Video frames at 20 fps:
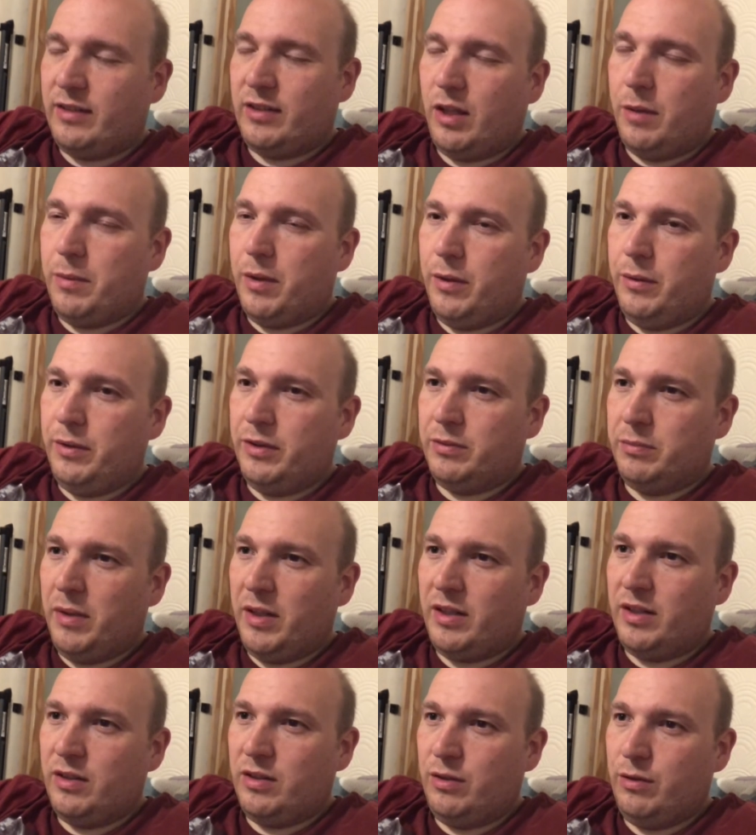demo is
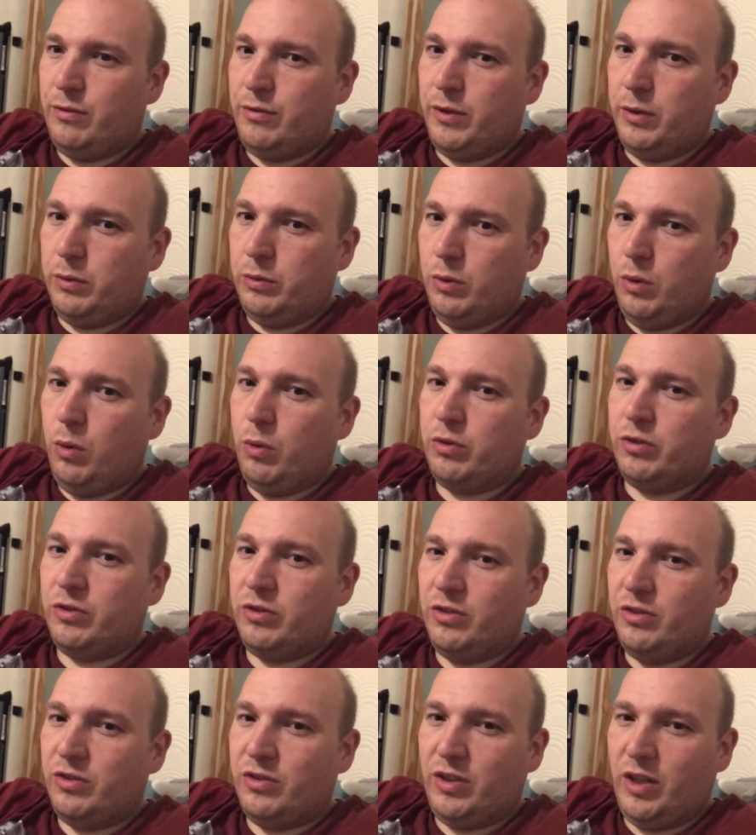making you feel nauseous
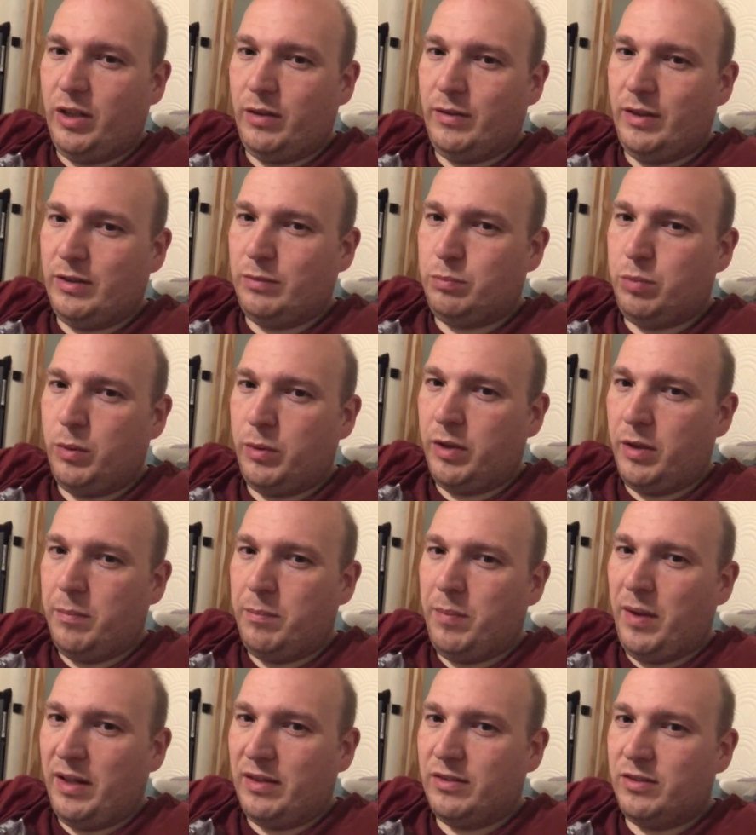and sick, that's probably a
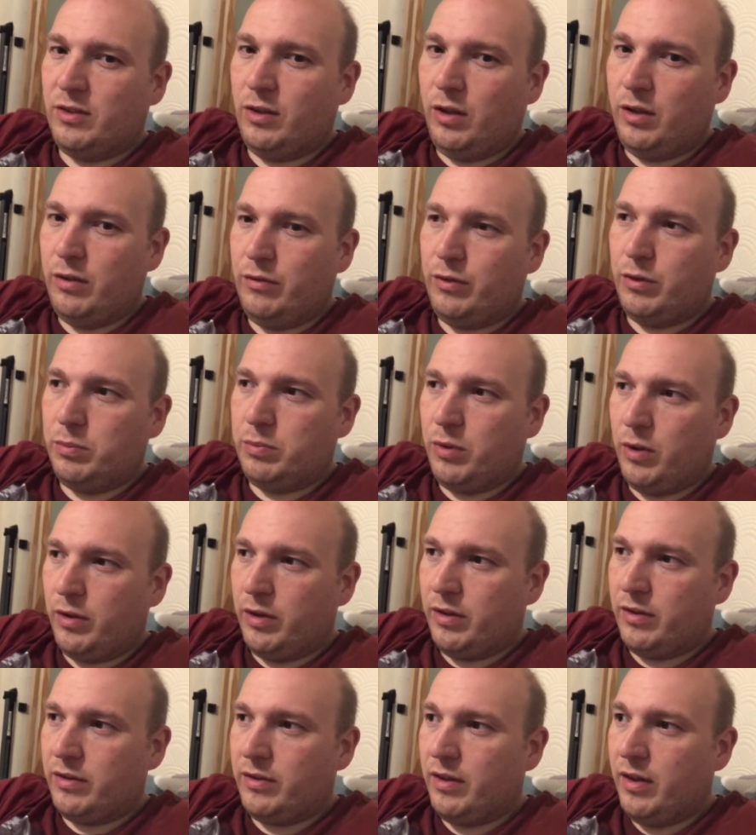bad sign of your
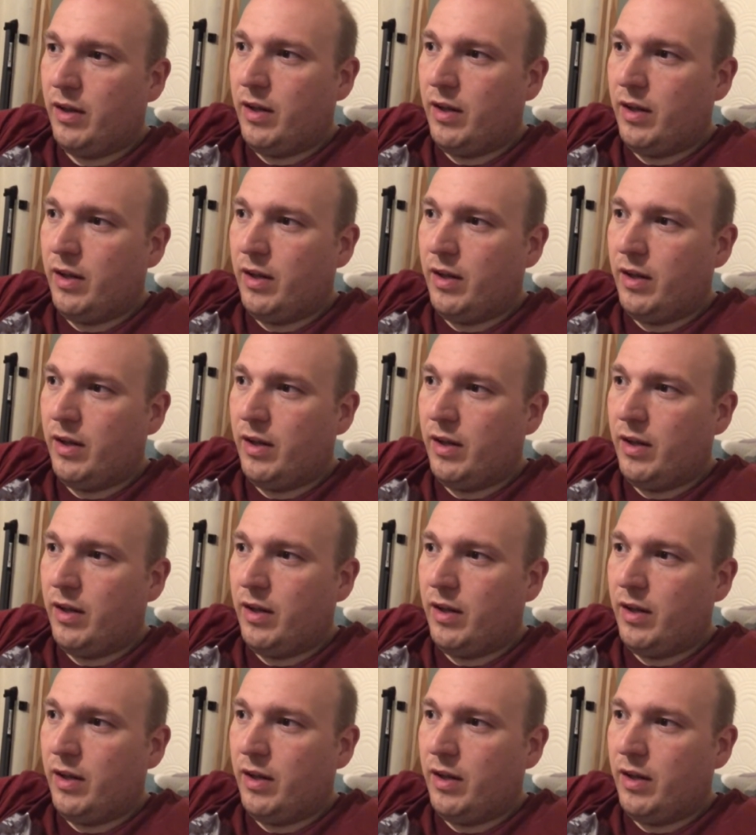product.